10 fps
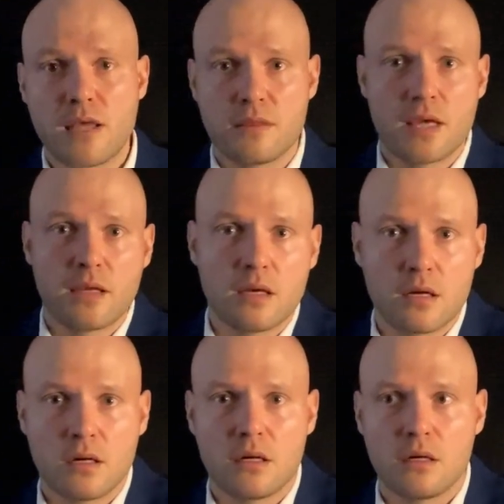and then
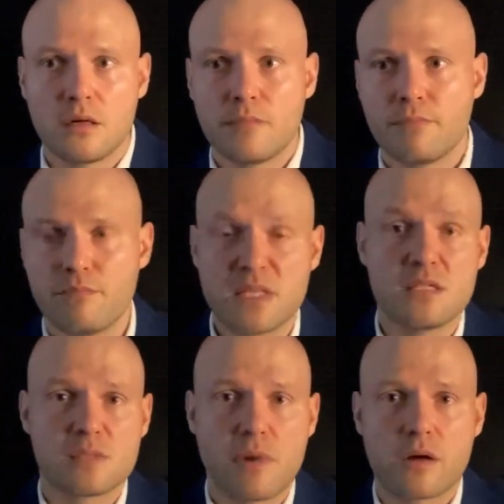a
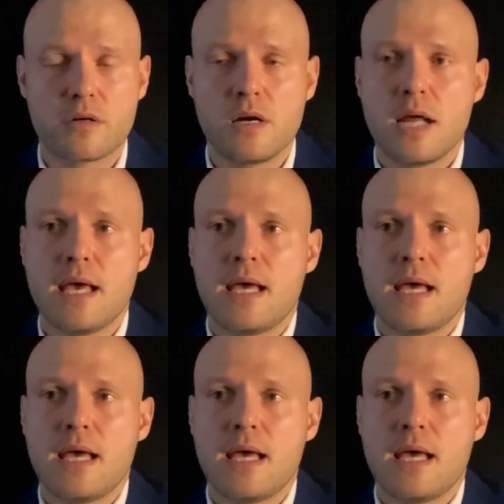business partner.